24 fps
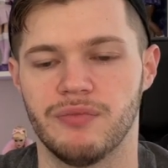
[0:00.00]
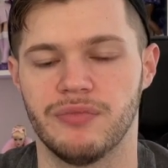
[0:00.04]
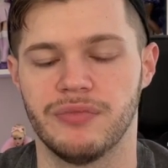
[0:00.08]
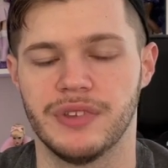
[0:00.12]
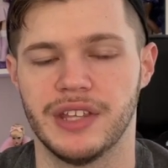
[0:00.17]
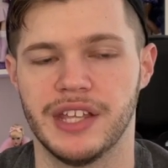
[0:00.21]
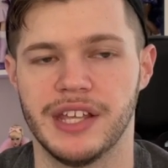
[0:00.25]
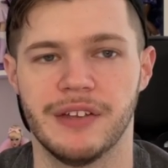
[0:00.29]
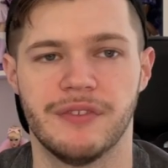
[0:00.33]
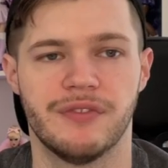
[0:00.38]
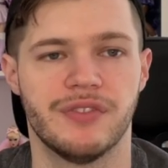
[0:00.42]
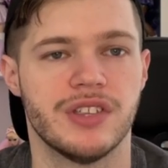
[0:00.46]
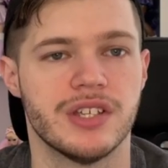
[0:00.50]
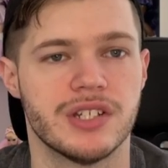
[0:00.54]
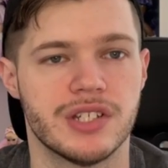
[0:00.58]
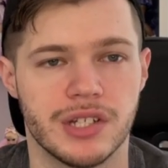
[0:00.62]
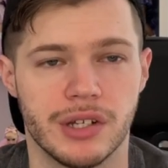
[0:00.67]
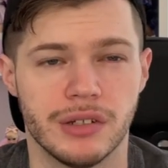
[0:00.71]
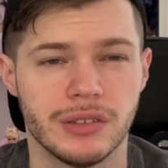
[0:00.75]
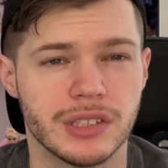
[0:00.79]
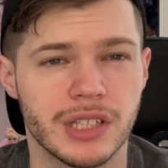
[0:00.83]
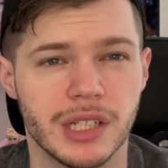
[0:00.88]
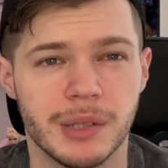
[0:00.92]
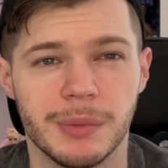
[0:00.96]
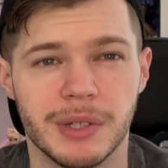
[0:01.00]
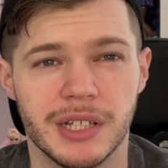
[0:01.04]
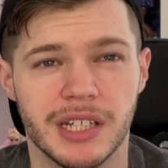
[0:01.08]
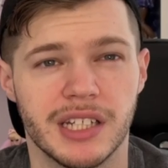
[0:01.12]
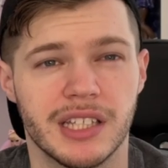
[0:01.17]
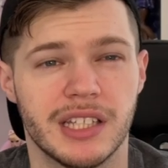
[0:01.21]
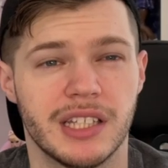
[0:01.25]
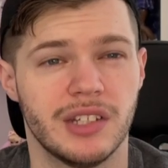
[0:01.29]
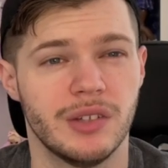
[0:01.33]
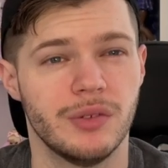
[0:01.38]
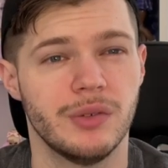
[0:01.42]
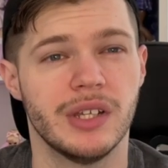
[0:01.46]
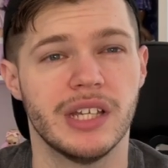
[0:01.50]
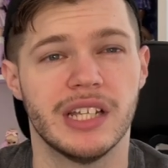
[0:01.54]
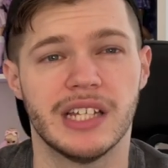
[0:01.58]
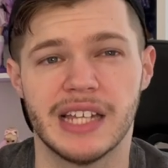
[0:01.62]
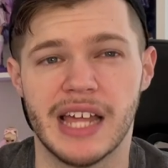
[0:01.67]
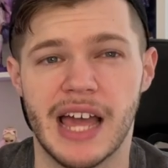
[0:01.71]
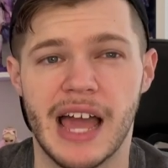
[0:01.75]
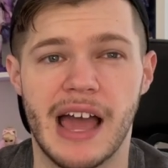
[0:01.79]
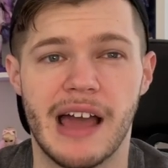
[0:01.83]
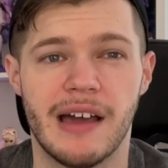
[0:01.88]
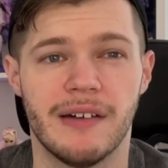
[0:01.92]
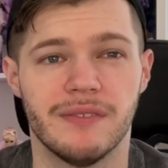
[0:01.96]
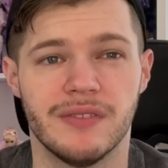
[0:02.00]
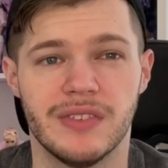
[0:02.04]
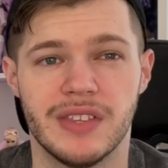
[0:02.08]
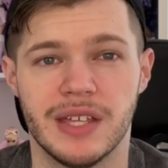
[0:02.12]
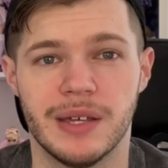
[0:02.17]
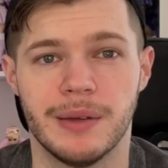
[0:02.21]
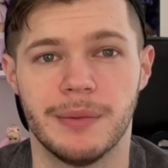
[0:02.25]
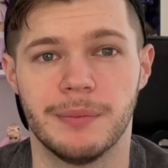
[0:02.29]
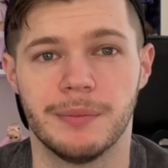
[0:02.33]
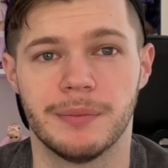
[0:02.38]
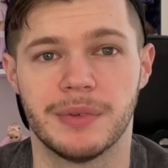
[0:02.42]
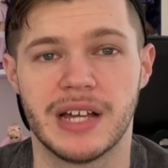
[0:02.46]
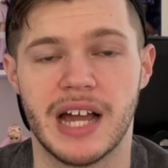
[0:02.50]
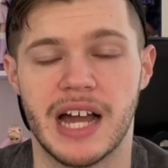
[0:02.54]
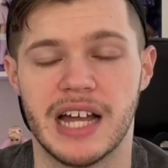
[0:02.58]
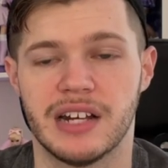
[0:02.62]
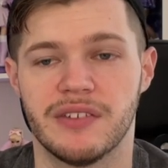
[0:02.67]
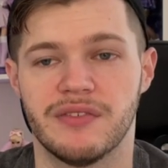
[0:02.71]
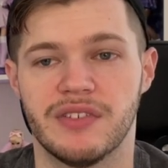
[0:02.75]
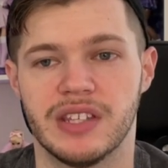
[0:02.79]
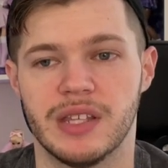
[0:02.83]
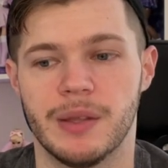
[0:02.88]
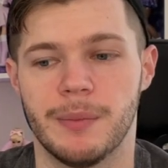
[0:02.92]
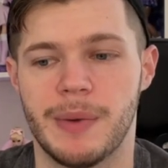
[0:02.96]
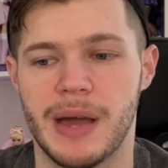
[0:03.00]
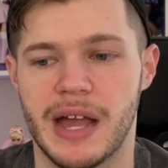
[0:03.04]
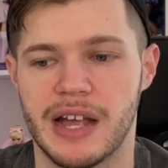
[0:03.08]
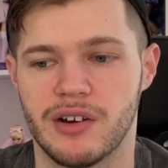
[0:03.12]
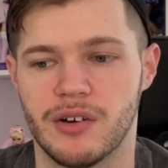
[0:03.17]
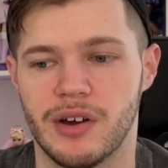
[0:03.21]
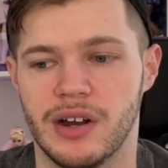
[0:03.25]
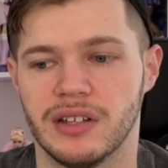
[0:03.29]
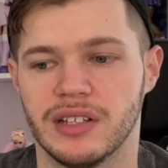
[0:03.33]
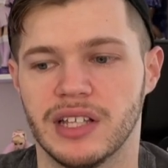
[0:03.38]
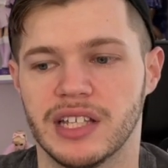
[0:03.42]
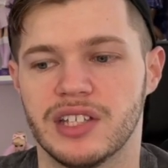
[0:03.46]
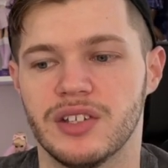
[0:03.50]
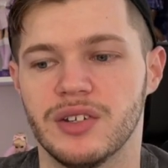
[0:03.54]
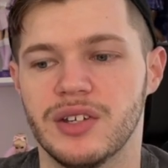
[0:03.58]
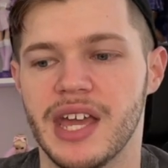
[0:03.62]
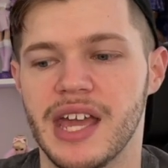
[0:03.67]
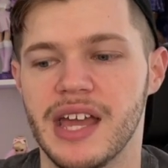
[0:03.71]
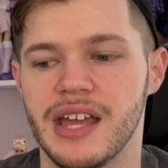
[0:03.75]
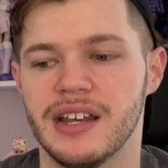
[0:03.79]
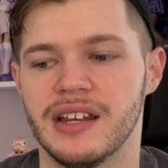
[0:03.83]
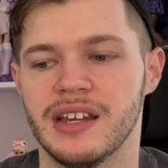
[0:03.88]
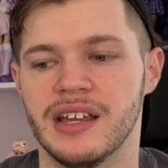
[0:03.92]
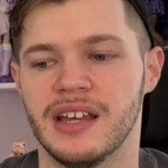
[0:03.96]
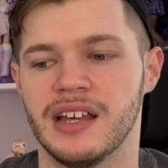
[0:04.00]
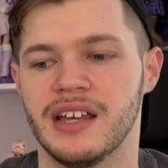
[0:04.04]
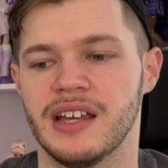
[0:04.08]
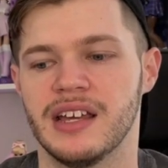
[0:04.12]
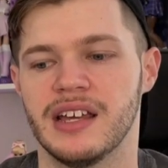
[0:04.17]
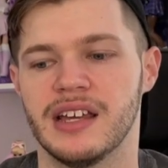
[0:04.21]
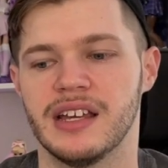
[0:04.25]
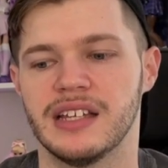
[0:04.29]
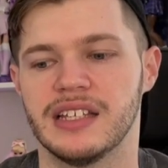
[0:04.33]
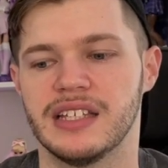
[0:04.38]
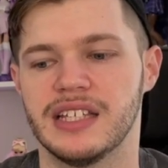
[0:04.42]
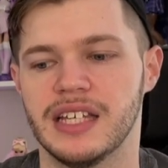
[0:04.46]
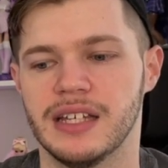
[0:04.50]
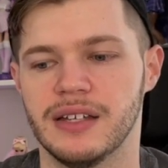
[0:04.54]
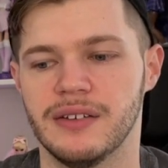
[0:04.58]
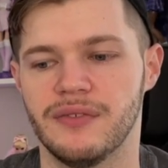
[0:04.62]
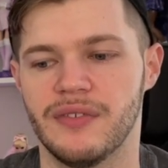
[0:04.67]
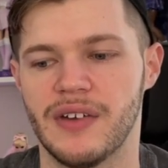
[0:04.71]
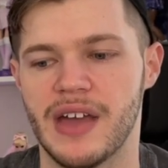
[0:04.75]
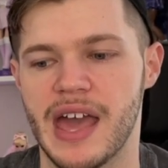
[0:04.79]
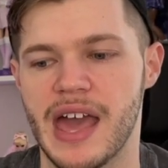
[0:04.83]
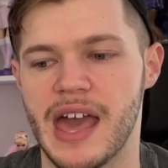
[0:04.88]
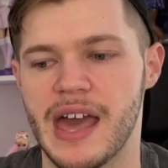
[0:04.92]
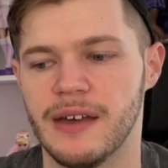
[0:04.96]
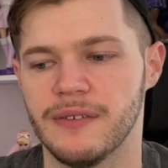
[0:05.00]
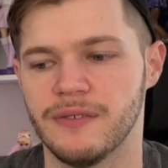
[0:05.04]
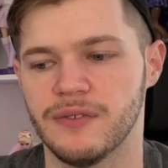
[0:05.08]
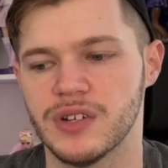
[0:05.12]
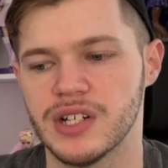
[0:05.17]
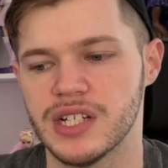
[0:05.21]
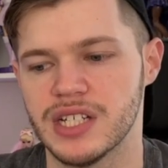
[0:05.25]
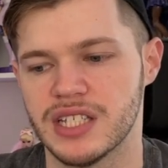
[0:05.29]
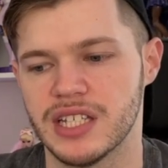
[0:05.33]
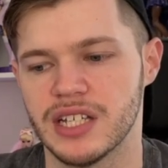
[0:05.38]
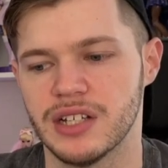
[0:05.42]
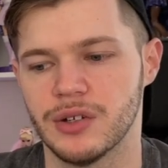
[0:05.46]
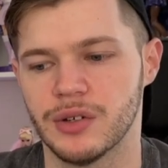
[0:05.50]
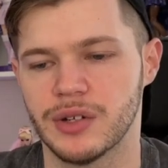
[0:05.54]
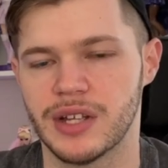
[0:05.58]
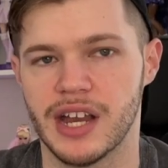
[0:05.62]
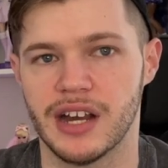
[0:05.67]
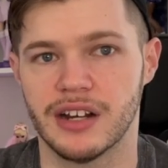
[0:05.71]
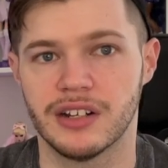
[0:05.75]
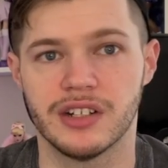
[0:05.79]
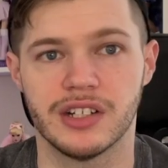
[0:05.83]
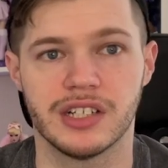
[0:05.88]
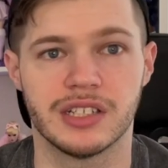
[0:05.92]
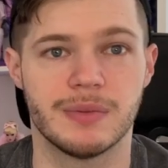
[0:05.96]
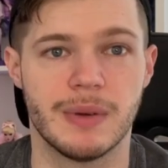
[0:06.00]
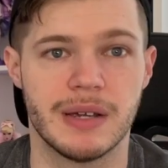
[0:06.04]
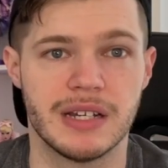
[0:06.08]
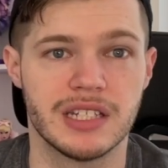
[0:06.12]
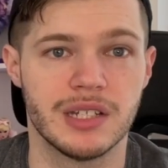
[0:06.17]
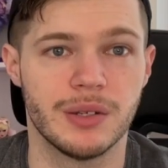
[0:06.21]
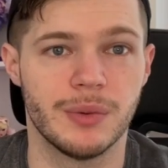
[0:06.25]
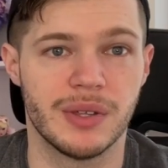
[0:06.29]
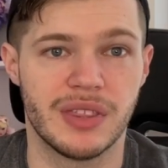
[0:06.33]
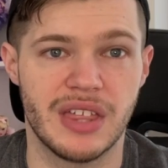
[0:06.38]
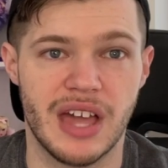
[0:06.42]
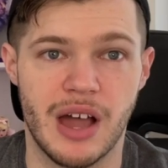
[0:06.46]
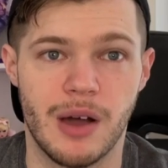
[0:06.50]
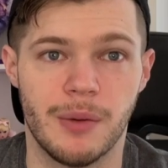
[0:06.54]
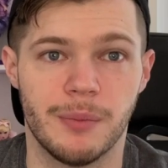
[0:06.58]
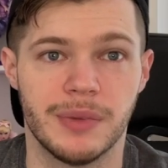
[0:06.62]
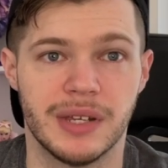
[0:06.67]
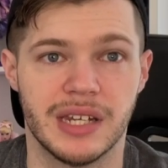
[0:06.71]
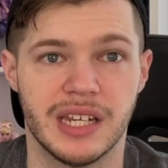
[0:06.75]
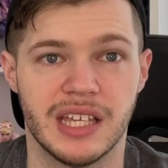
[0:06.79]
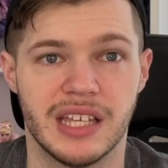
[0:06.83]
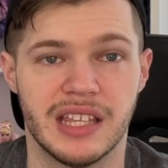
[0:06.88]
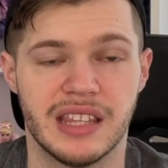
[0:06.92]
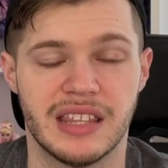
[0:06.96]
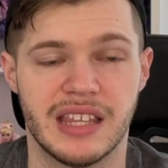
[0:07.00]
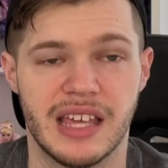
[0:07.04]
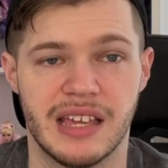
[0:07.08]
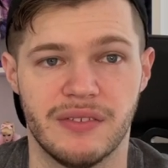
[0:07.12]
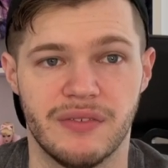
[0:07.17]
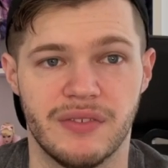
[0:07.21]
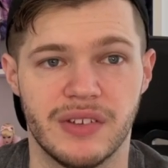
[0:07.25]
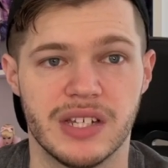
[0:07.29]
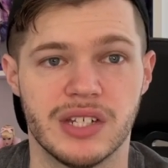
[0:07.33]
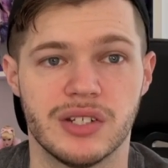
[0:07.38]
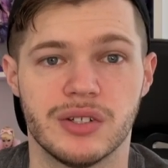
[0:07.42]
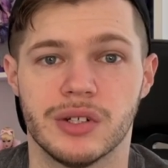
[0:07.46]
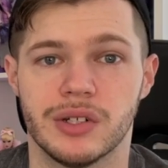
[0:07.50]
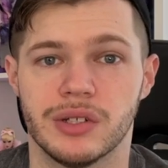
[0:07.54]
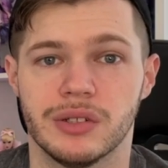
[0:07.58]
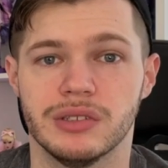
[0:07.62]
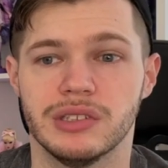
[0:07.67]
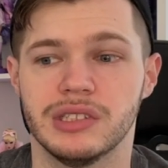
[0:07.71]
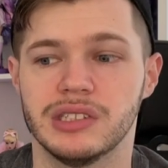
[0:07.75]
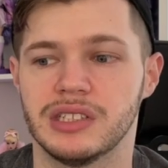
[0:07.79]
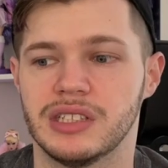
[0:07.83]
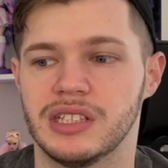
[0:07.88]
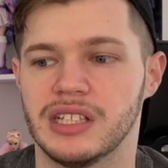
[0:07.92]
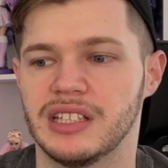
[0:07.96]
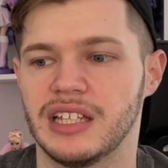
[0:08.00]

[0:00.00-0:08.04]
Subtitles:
if the show's going to be good, you need to have them kind of in the background. Like, you can't give every single character, especially with how many they've introduced.